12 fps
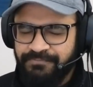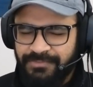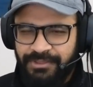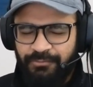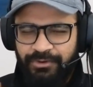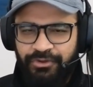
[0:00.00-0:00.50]

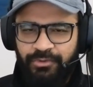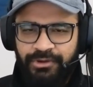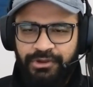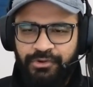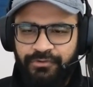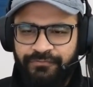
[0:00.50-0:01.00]
when you want
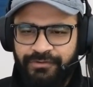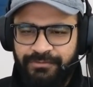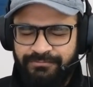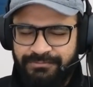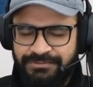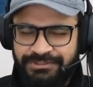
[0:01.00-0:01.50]
to go
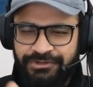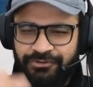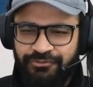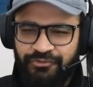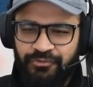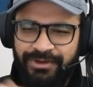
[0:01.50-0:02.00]
from 0
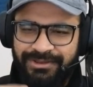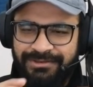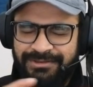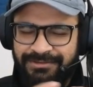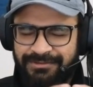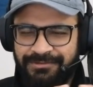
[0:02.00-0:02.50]
to 1,